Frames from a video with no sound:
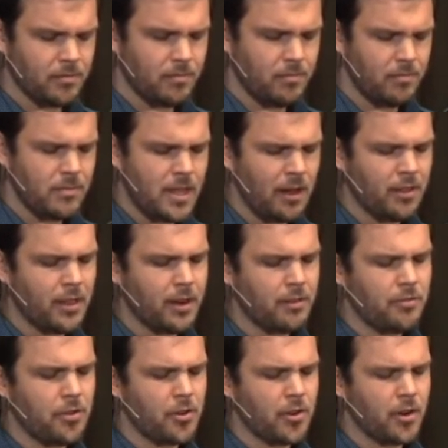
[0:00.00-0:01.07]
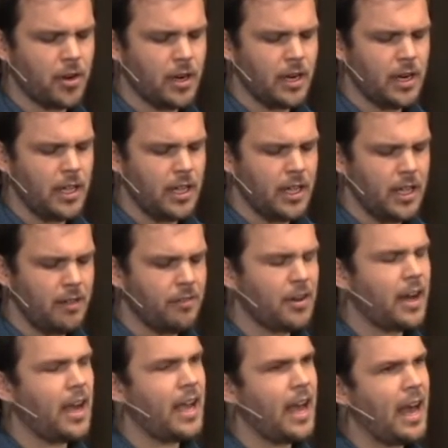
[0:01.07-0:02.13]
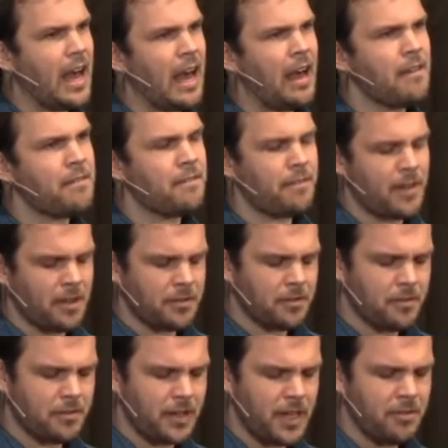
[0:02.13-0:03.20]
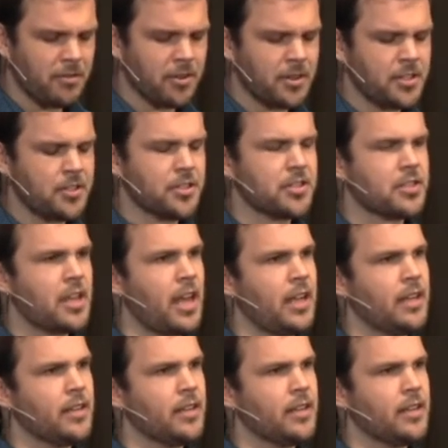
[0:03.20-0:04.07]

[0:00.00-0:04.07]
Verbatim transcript: Now, therefore, if I have found favor in your sight,